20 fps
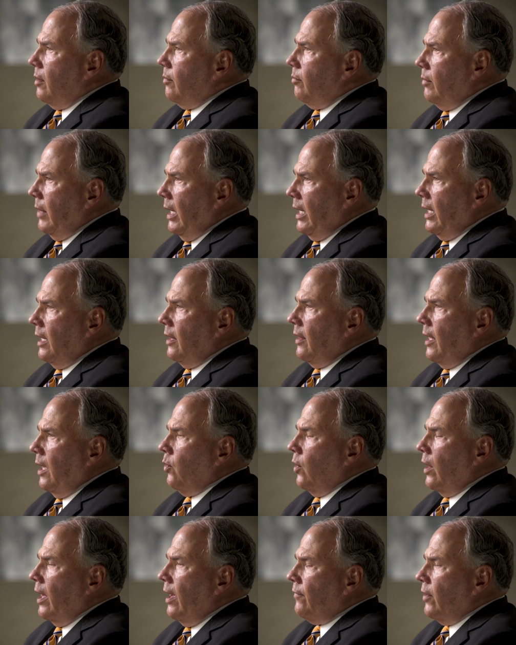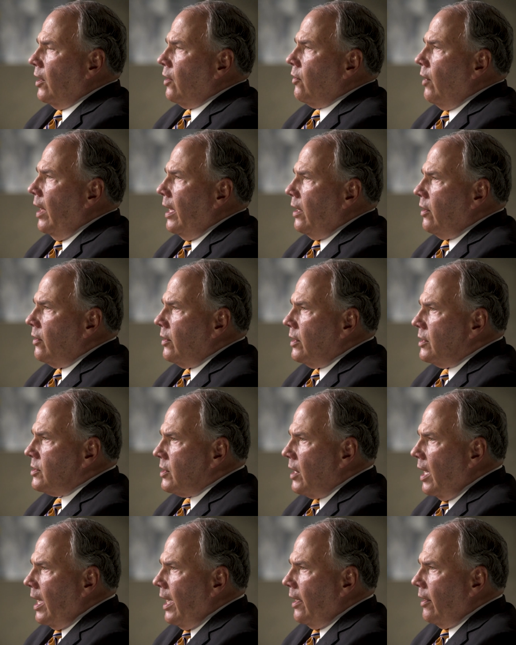meaning they will have a greater
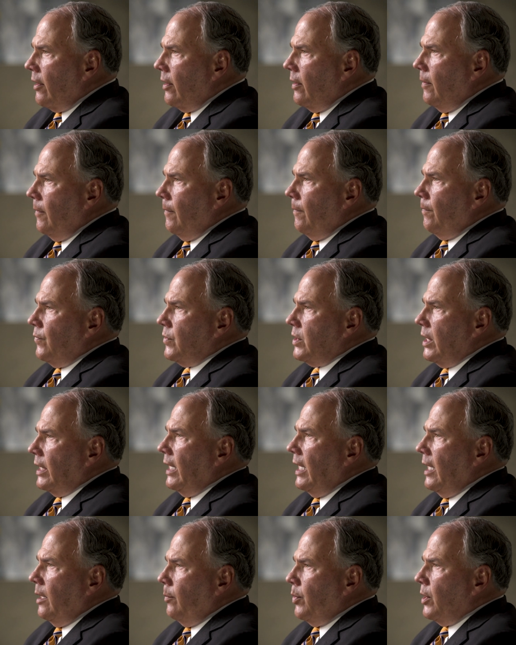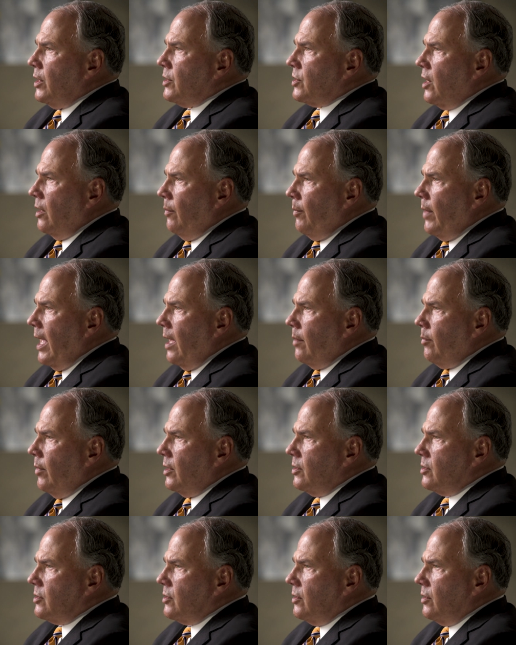desire to keep his
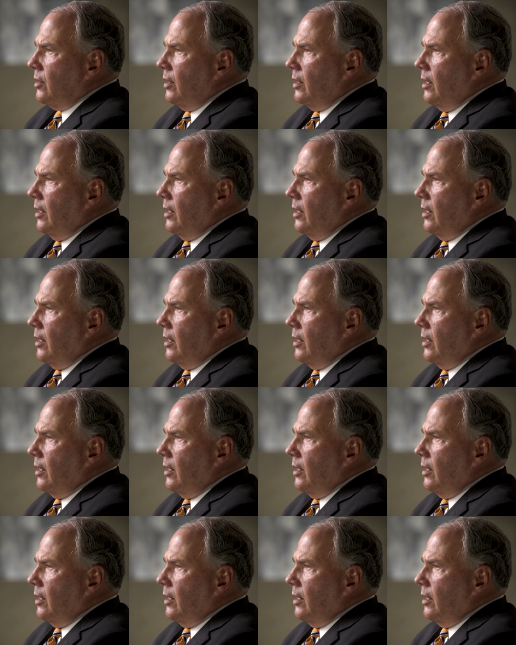commandments.